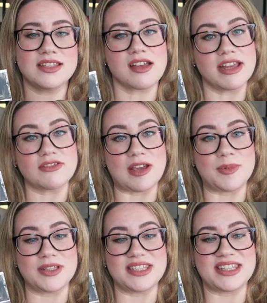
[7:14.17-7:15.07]

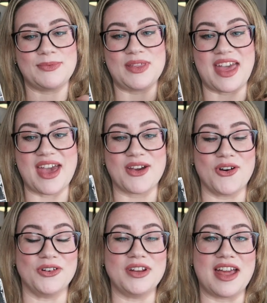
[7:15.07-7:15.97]
skyscrapers with
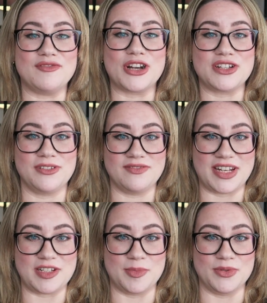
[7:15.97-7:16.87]
aircon and fresh fruit and
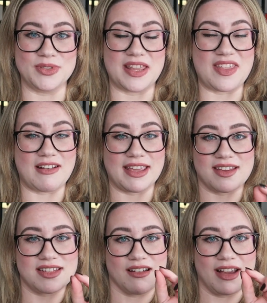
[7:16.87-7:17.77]
vegetables, and they're like
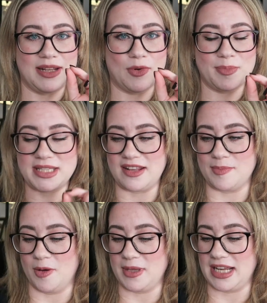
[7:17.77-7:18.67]
a tiny 1% of the
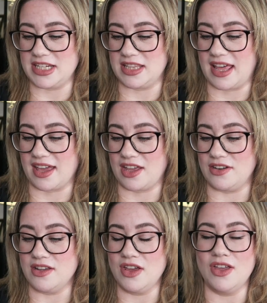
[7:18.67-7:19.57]
population that
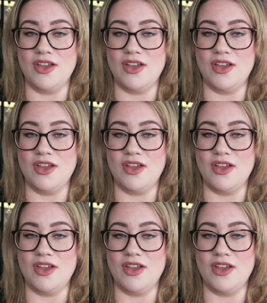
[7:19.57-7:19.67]
can